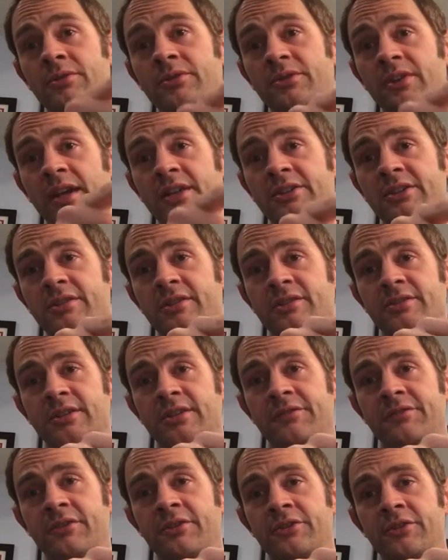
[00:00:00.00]
sectionals,
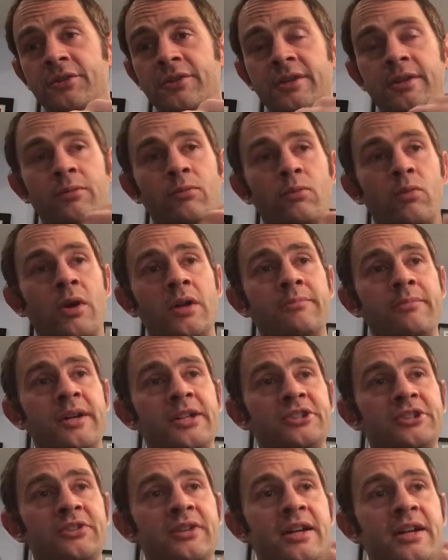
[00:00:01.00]
if you're doing it 1
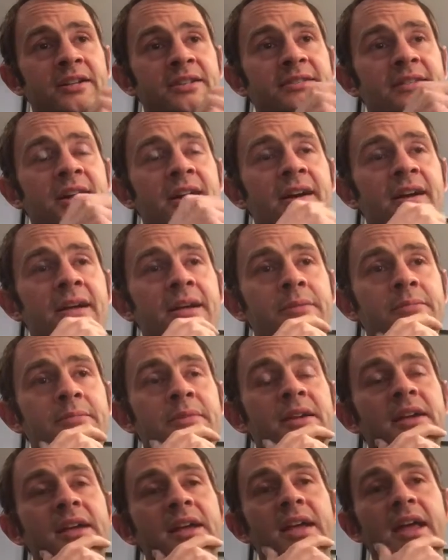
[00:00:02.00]
measure at a
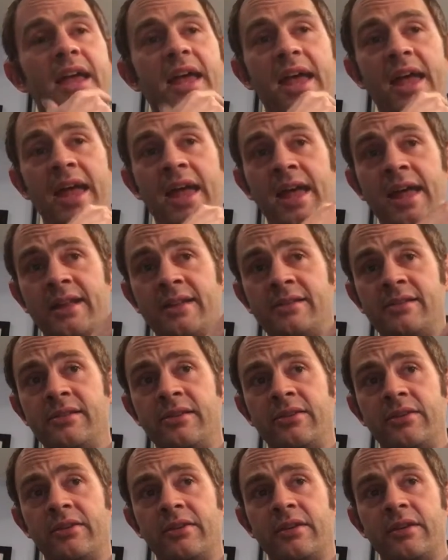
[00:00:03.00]
time,
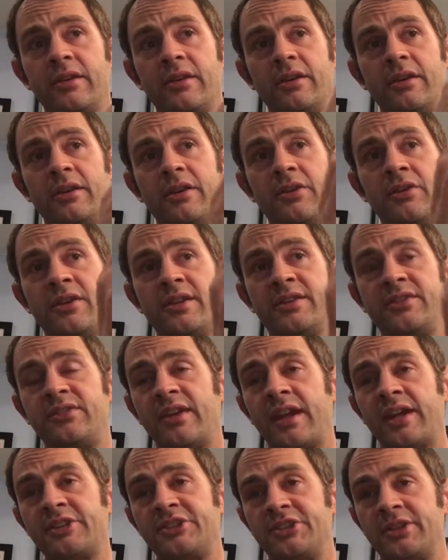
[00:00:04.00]
end the
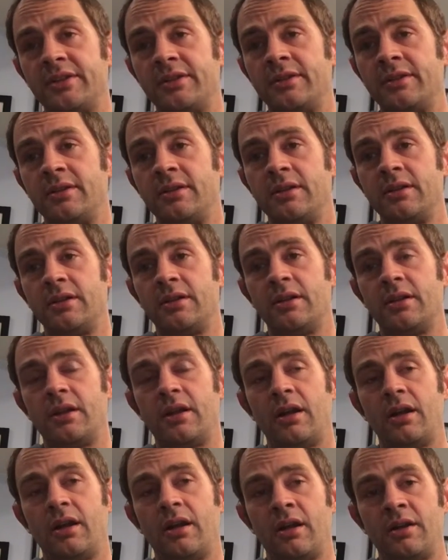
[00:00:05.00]
section
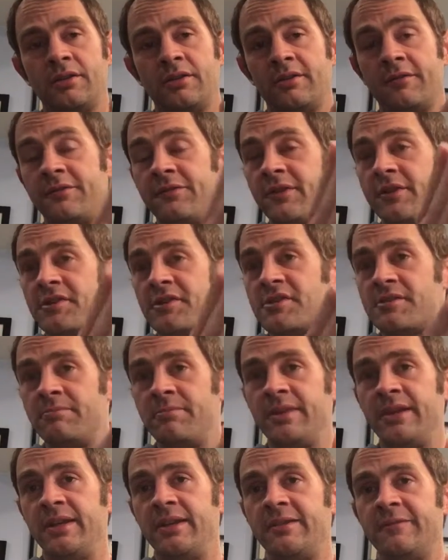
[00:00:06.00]
on the 1st
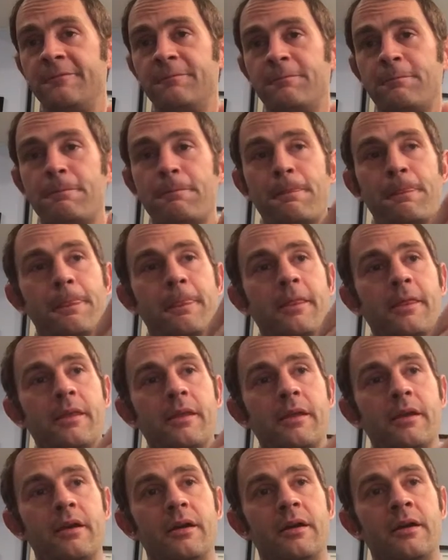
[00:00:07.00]
beat
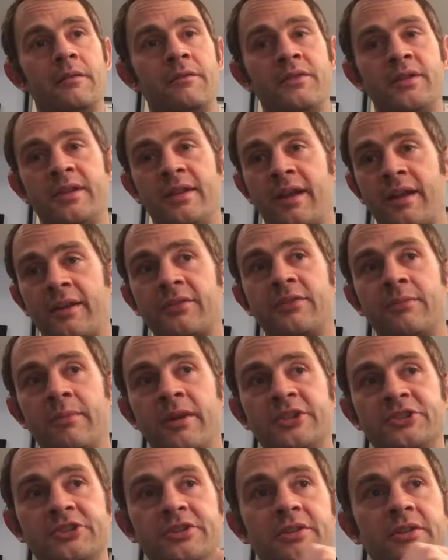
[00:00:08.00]
of the next
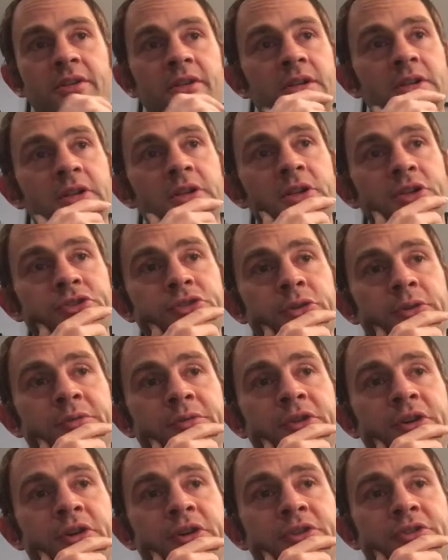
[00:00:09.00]
measure. So if
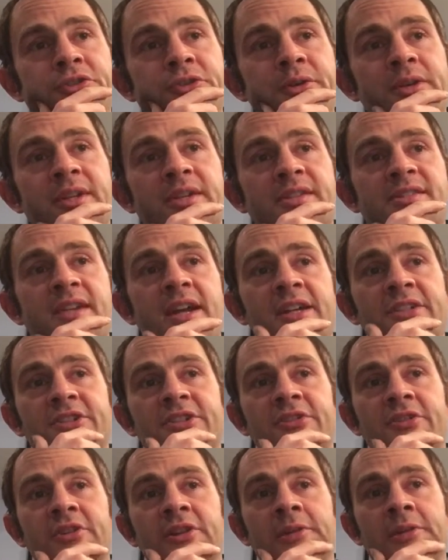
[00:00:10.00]
you're doing a
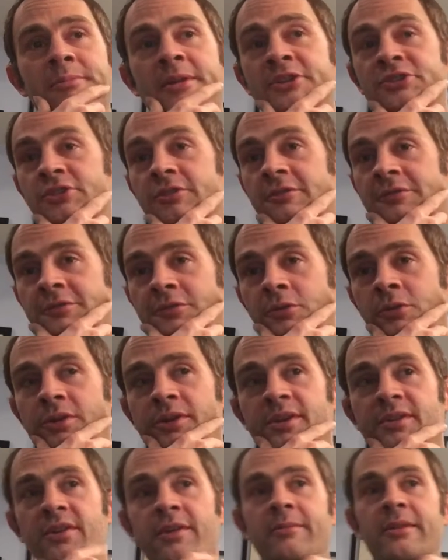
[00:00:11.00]
sectional on measure
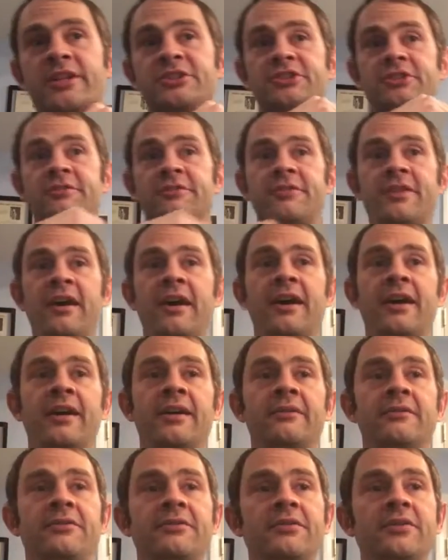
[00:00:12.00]
4 into measure
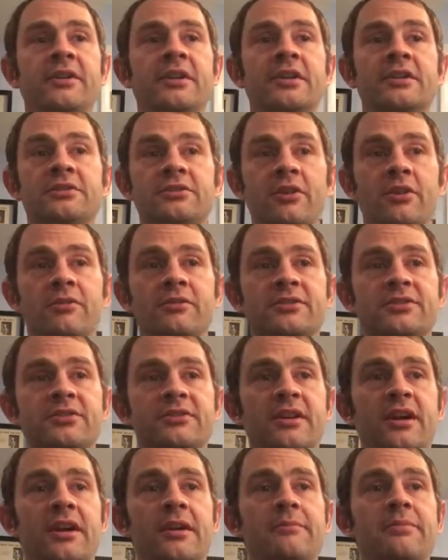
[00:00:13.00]
5, don't
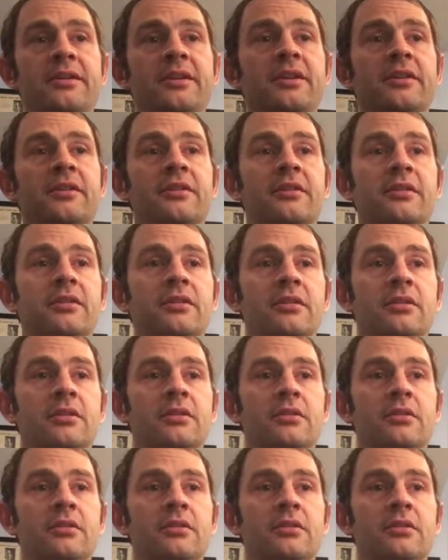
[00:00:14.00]
stop here.